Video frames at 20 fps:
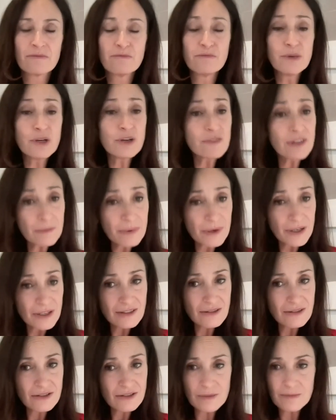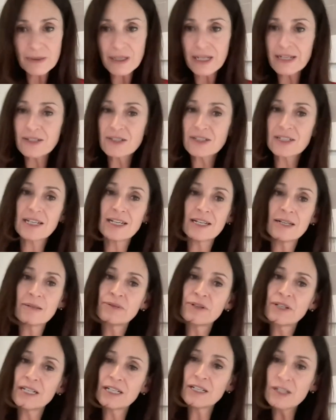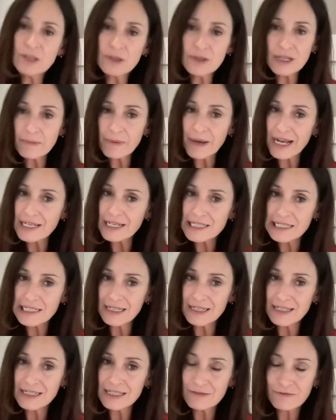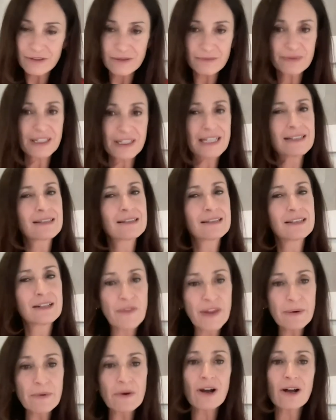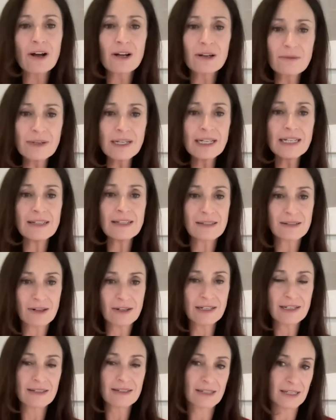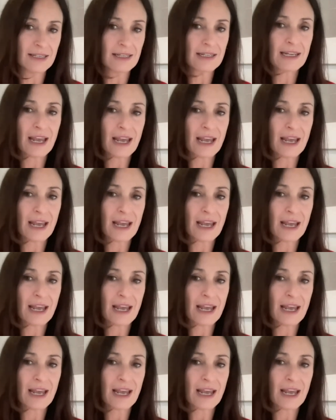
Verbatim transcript: moving parts of their supply chain, putting new capacity in different places. You know, they were already starting to see the